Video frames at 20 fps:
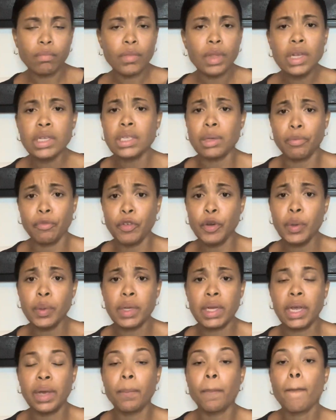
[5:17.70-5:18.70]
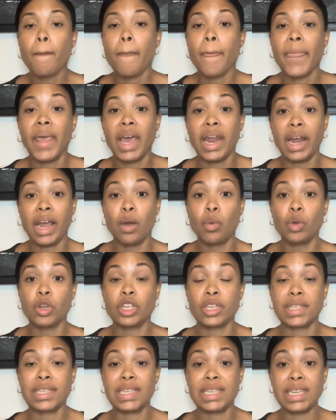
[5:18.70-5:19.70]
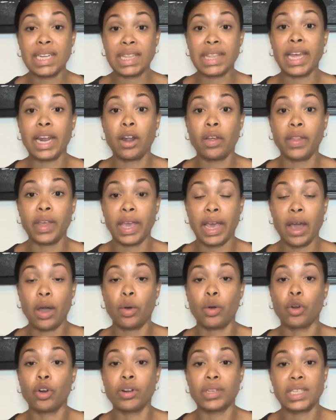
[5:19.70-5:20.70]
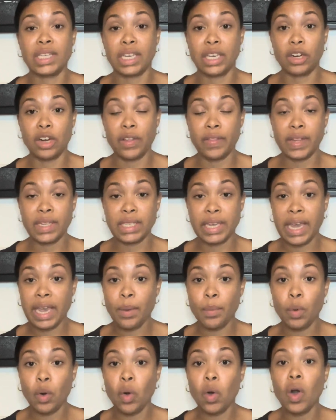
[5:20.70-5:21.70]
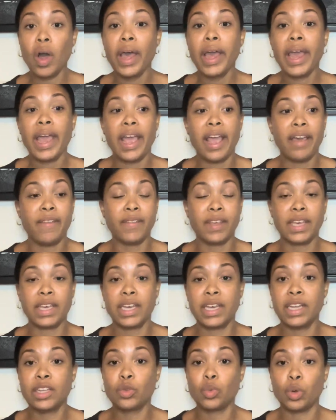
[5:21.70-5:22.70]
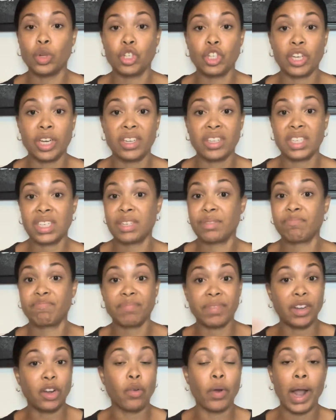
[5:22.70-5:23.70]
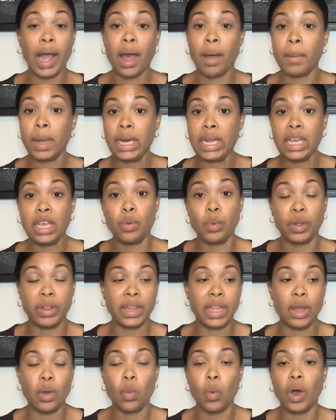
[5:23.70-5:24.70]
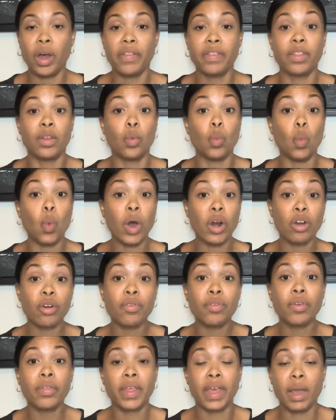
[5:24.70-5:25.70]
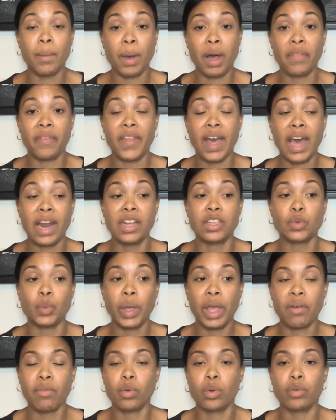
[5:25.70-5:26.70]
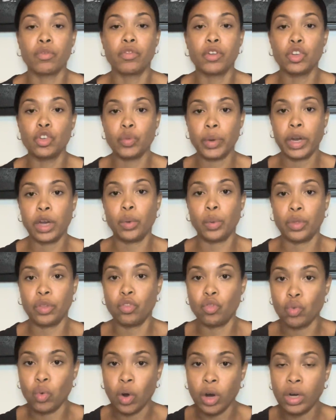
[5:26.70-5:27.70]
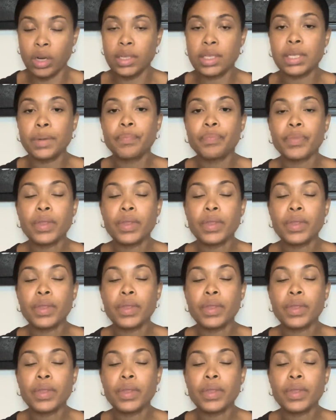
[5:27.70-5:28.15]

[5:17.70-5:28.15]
Some fruit dip. And I will just stick that on the counter or stick it on the table, and the kids will just grab and eat what they want. The wonderful thing about that is we have a refrigerator with drawers,